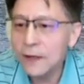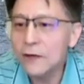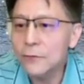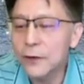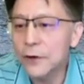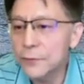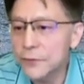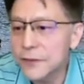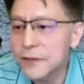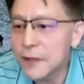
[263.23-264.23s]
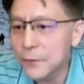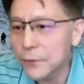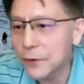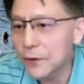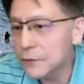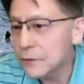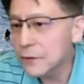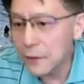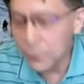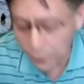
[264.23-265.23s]
We hope this number will
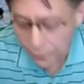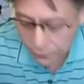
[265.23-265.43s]
grow